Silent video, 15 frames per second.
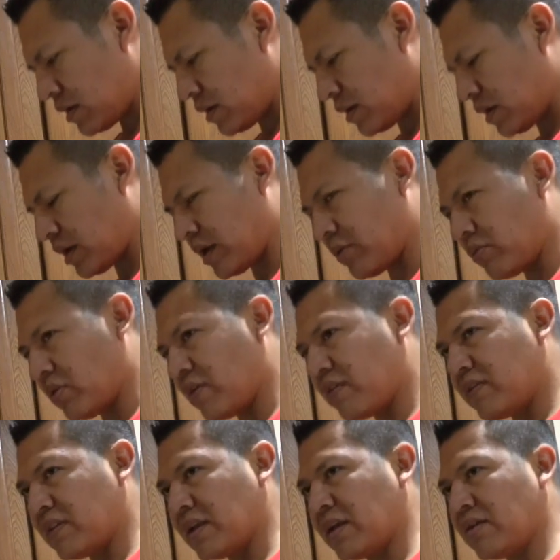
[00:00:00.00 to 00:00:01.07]
And
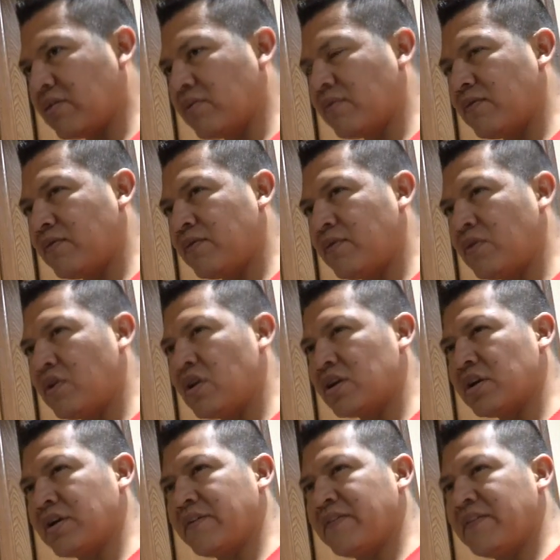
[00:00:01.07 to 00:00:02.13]
roughly
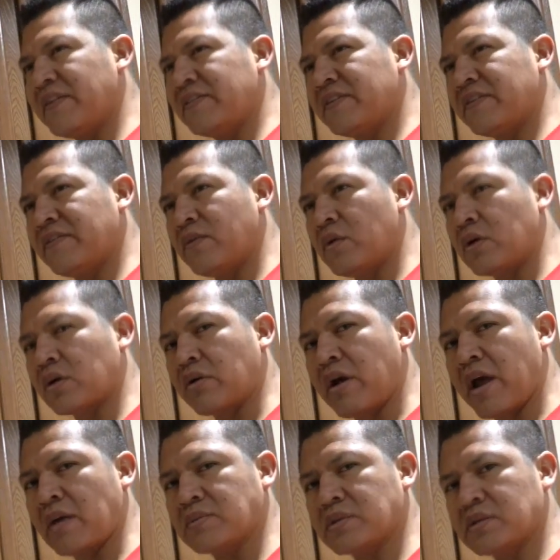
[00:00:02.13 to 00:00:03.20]
454
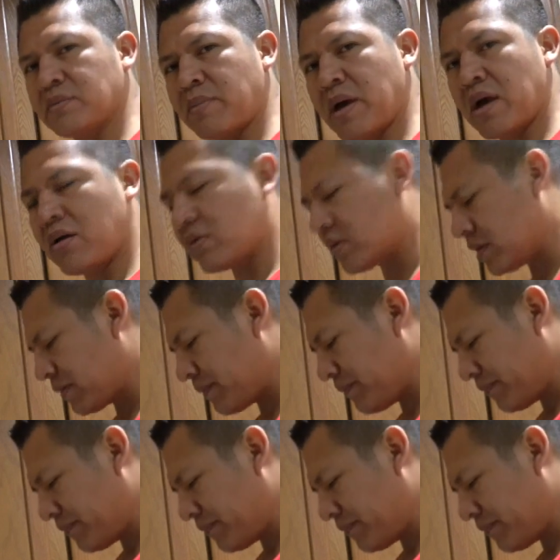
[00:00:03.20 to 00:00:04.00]
grams is a pound.